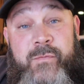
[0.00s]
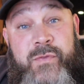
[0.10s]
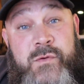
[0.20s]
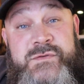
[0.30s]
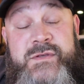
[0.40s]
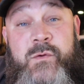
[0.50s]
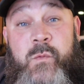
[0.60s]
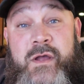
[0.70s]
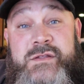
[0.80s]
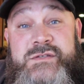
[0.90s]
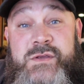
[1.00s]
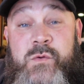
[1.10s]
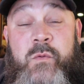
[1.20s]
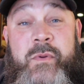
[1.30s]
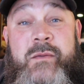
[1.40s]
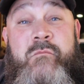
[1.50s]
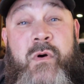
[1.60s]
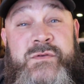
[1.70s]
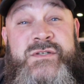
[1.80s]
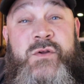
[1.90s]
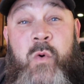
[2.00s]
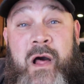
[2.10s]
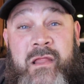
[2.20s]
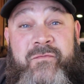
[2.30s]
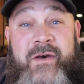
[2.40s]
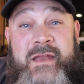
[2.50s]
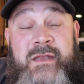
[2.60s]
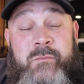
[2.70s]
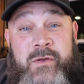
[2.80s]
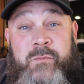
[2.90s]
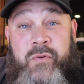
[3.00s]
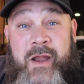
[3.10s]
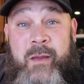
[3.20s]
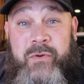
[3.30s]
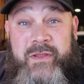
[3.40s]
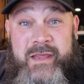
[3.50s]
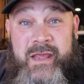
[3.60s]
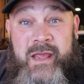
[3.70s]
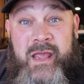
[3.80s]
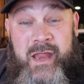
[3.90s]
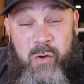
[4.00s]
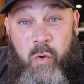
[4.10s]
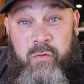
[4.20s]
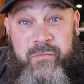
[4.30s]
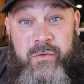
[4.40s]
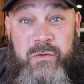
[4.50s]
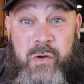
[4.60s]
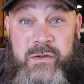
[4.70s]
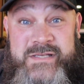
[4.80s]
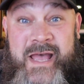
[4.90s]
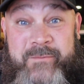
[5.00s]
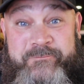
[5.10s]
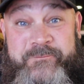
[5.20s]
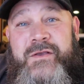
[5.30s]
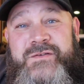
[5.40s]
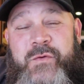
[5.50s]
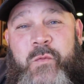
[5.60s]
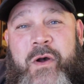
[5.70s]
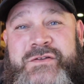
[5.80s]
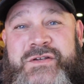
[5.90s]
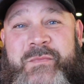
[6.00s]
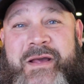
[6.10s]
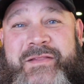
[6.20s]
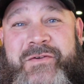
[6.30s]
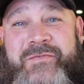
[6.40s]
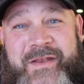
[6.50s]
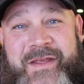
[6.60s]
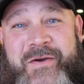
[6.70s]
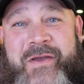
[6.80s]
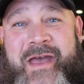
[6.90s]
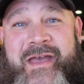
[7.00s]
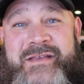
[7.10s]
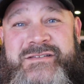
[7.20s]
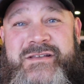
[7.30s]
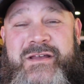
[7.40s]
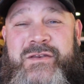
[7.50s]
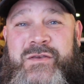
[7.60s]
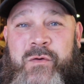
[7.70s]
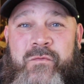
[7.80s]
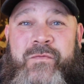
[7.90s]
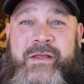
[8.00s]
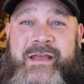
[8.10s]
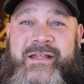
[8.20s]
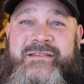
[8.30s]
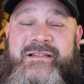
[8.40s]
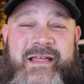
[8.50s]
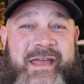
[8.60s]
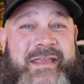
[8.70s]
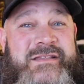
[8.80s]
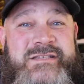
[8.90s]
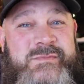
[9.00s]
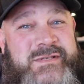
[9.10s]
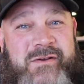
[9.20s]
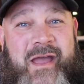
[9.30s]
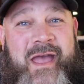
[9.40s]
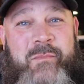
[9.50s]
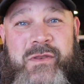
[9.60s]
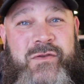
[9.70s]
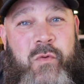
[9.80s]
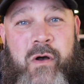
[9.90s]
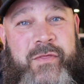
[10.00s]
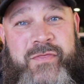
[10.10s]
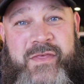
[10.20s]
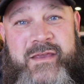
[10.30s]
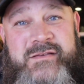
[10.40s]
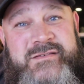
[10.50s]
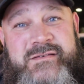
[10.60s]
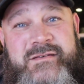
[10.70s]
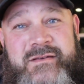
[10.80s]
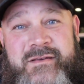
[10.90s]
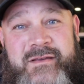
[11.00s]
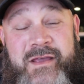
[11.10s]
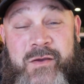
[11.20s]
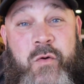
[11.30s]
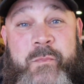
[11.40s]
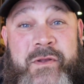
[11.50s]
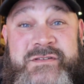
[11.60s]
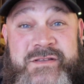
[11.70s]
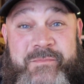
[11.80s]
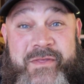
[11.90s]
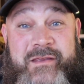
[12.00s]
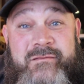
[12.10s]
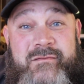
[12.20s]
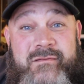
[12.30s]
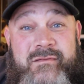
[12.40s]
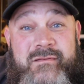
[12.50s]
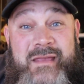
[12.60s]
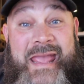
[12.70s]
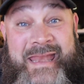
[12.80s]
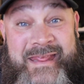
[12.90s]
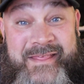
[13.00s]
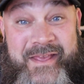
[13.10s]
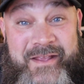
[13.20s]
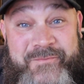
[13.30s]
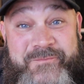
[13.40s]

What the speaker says: Those are the ones you will be most qualified to build properly and own for a long time. Thanks for watching my little video, guys. Don't forget to like and subscribe and do all the things. and go build something. Anything.